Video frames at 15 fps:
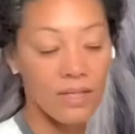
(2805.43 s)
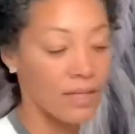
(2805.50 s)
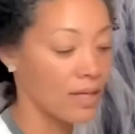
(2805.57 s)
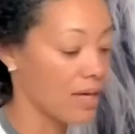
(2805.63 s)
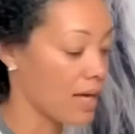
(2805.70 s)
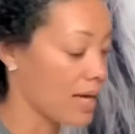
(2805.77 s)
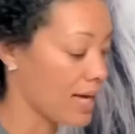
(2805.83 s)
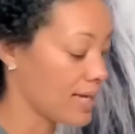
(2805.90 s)

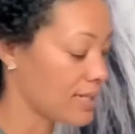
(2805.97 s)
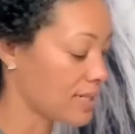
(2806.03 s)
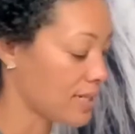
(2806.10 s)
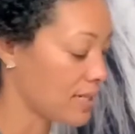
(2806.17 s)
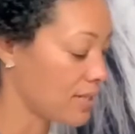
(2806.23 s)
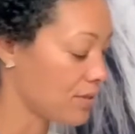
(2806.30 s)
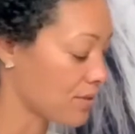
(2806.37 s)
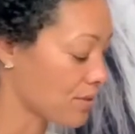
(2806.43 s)
iodine in
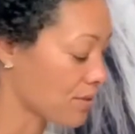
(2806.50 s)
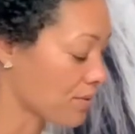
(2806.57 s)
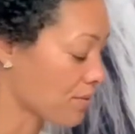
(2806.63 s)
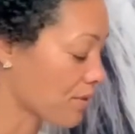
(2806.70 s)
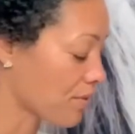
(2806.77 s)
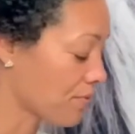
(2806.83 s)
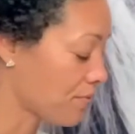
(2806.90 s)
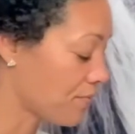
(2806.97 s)
their
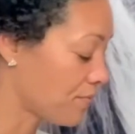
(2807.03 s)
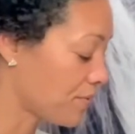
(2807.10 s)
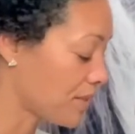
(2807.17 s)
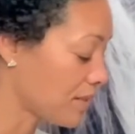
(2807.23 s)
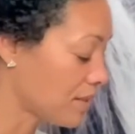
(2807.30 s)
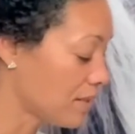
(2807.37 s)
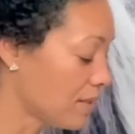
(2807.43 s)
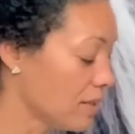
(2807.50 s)
feed,
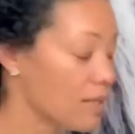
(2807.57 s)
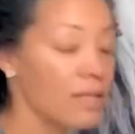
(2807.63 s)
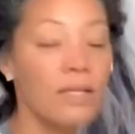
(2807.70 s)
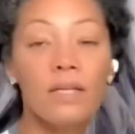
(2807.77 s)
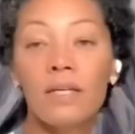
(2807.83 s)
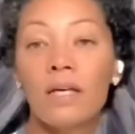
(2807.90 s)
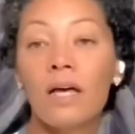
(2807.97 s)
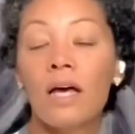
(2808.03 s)

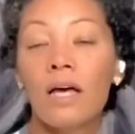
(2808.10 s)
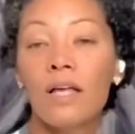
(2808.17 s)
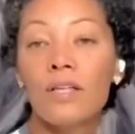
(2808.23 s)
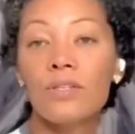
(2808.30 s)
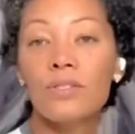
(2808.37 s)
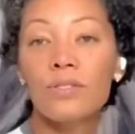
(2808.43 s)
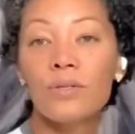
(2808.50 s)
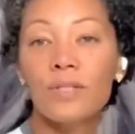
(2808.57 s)
so it
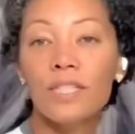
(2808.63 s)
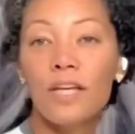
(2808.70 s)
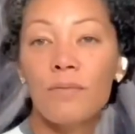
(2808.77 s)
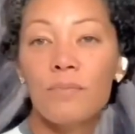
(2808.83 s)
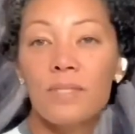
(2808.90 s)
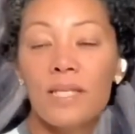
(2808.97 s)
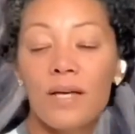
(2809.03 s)
comes out.